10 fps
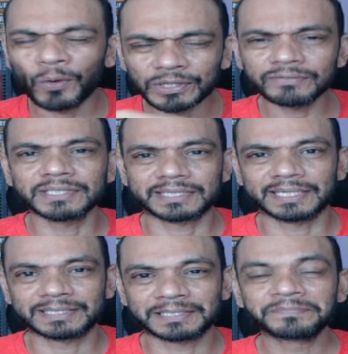All the worst
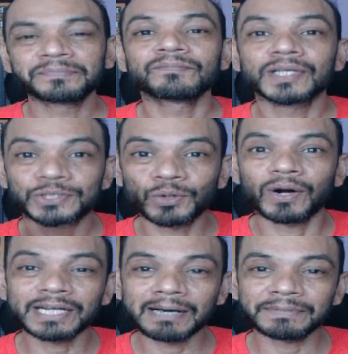things. So
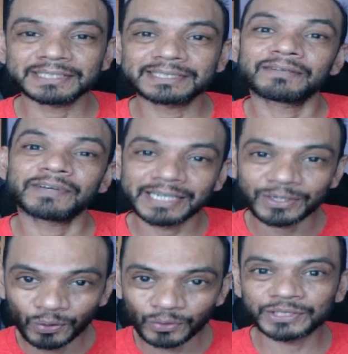what happens is that when they
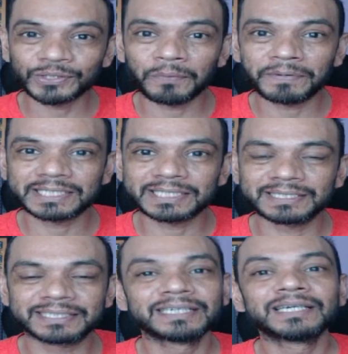go into the
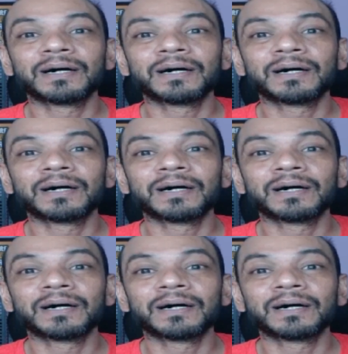operations,